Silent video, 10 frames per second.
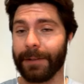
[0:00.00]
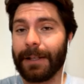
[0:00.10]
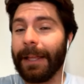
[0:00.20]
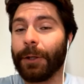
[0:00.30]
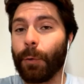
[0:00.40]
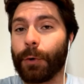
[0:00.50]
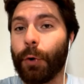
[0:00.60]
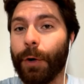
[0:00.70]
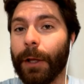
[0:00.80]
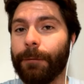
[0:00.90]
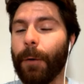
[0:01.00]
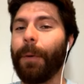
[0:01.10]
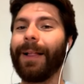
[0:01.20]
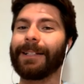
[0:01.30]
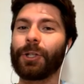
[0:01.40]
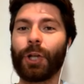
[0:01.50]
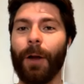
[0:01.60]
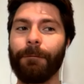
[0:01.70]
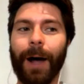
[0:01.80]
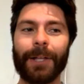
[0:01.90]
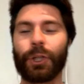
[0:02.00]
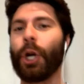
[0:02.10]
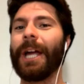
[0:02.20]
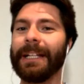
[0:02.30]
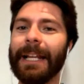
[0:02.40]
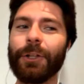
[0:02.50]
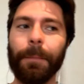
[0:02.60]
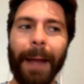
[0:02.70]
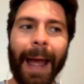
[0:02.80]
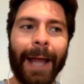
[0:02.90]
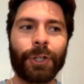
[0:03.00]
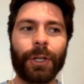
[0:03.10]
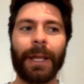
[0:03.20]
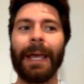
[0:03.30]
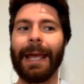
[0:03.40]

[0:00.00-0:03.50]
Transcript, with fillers: It's not like you're recruiting in football like Deshaun Foster. You need your passion.